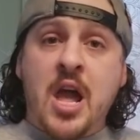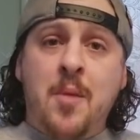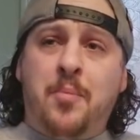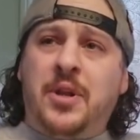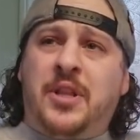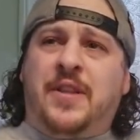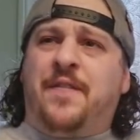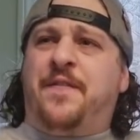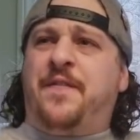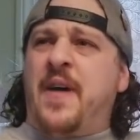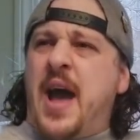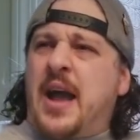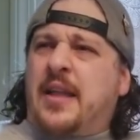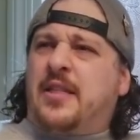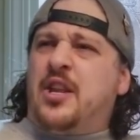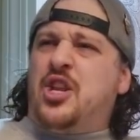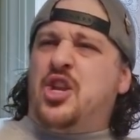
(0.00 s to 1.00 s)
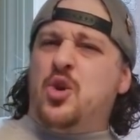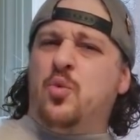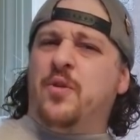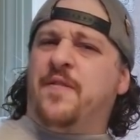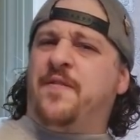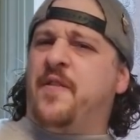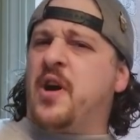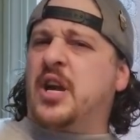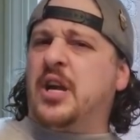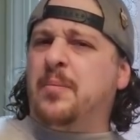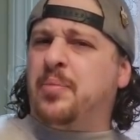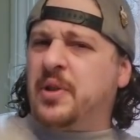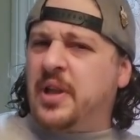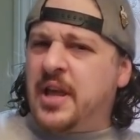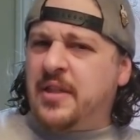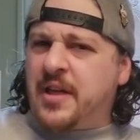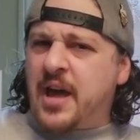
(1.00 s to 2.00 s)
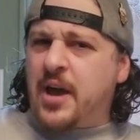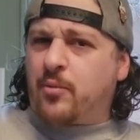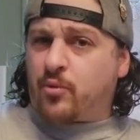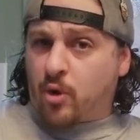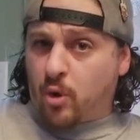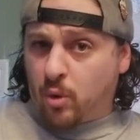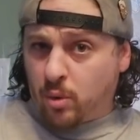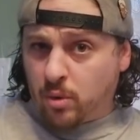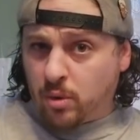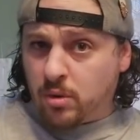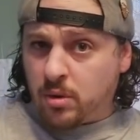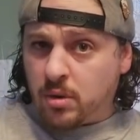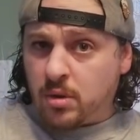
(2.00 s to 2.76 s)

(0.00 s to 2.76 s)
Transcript: But the fact that you would fucking play that role,